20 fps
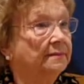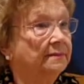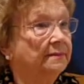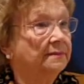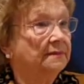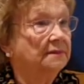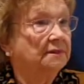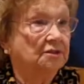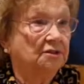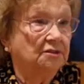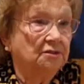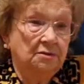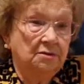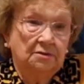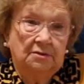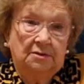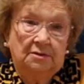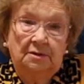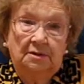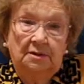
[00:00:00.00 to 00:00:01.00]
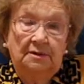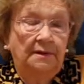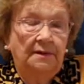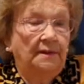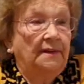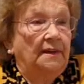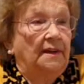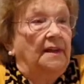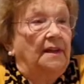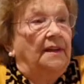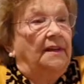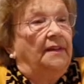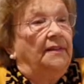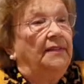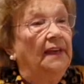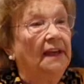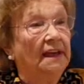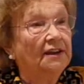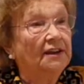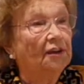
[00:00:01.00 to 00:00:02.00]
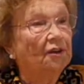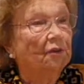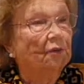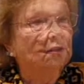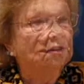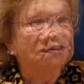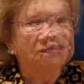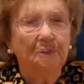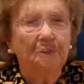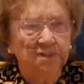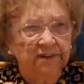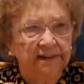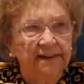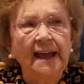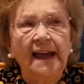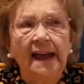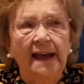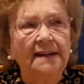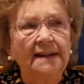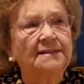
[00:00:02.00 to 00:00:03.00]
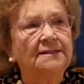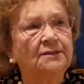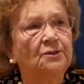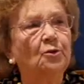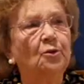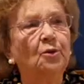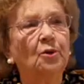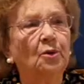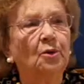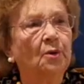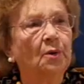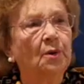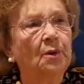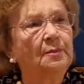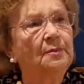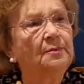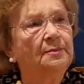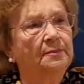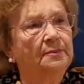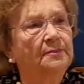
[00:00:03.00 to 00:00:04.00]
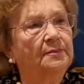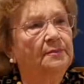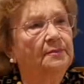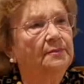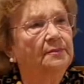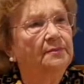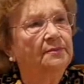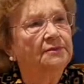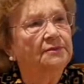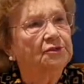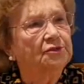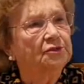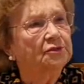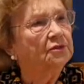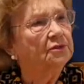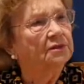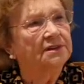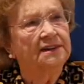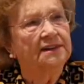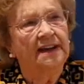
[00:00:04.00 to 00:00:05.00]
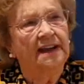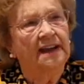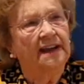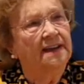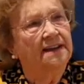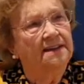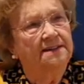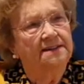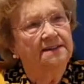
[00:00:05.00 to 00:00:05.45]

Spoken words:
So there you go. So glad to go home. So glad.